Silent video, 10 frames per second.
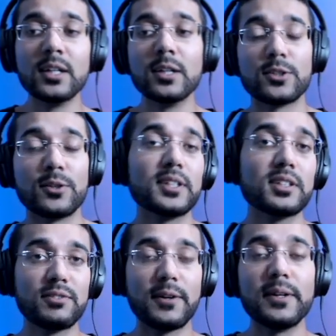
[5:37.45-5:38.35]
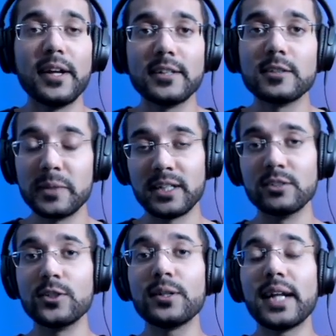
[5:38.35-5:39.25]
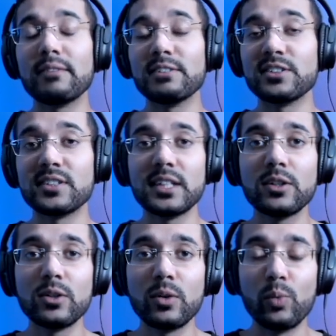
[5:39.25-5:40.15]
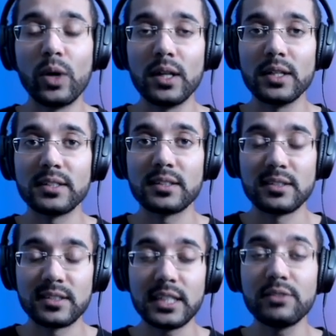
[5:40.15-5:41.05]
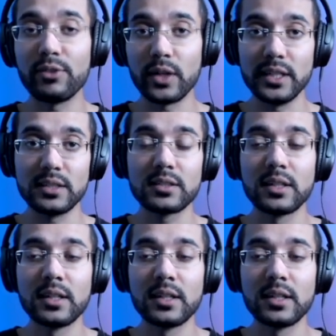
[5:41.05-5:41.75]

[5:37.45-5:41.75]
So this is very nice because you can have a single wallet seed phrase